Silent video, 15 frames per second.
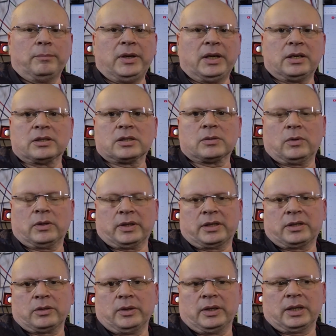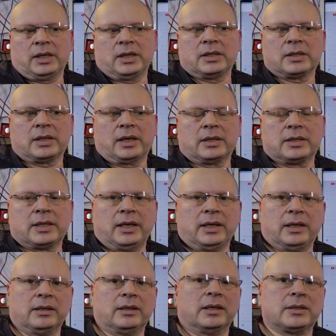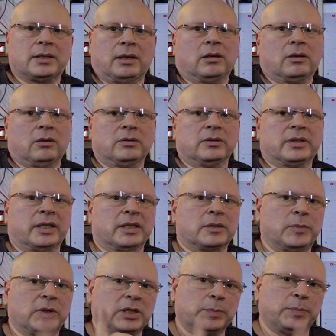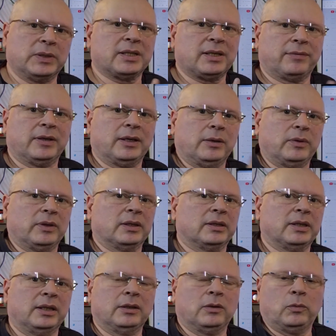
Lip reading: Because what they're doing is they're taking things out of context, but specifically with the thing